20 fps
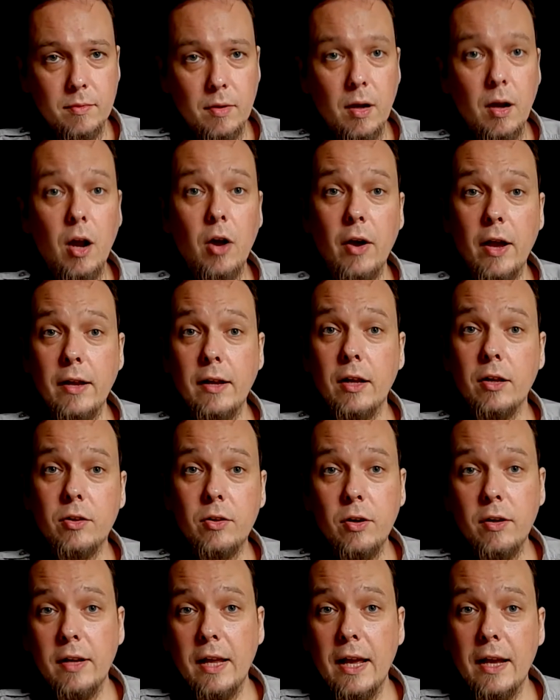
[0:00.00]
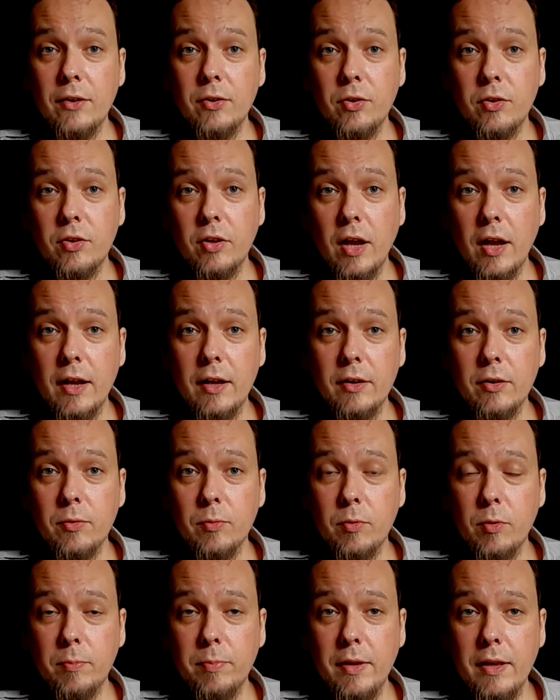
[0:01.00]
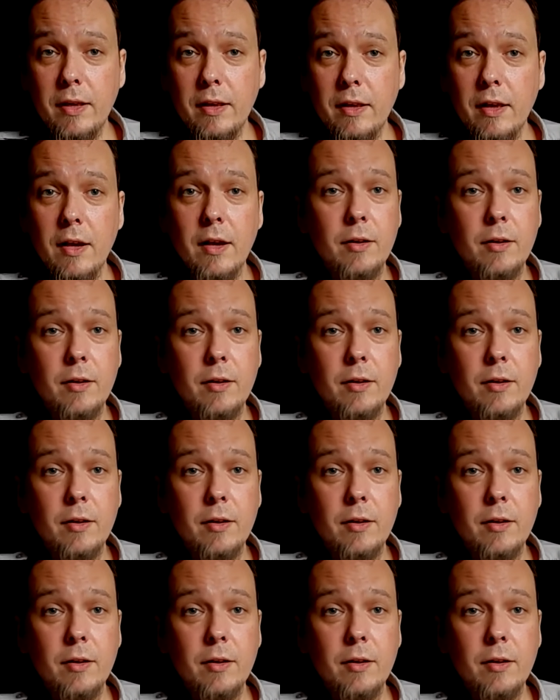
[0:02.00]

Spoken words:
All right, a good exercise will be